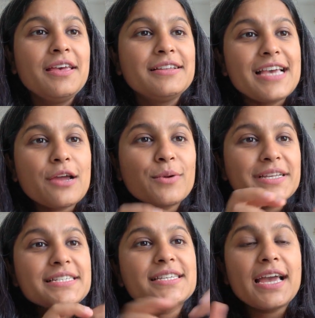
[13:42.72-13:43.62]

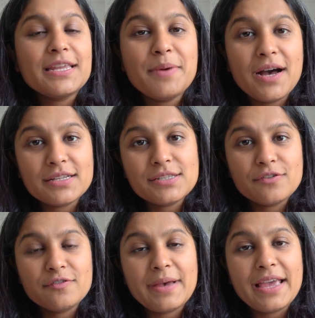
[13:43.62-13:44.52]
decorating tiny parts
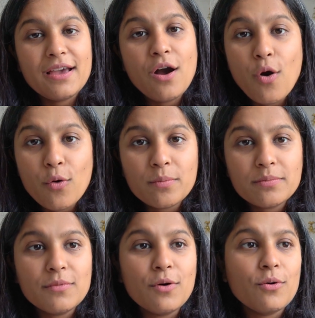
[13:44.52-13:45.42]
of my
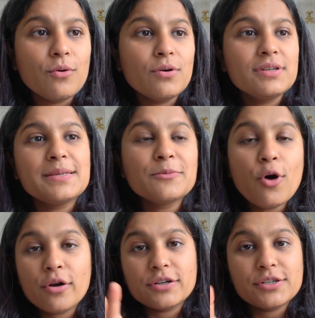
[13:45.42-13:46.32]
home or some
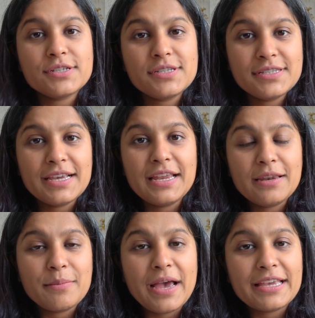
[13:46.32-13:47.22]
corners
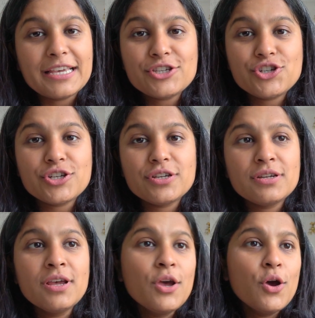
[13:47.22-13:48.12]
in my
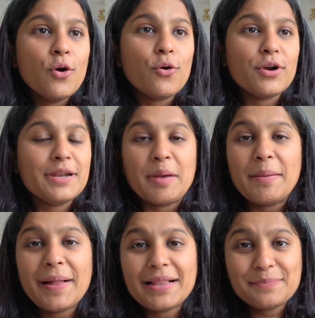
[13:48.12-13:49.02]
kitchen or in
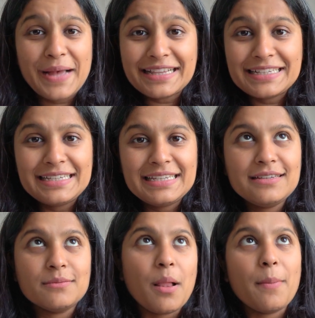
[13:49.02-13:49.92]
my balcony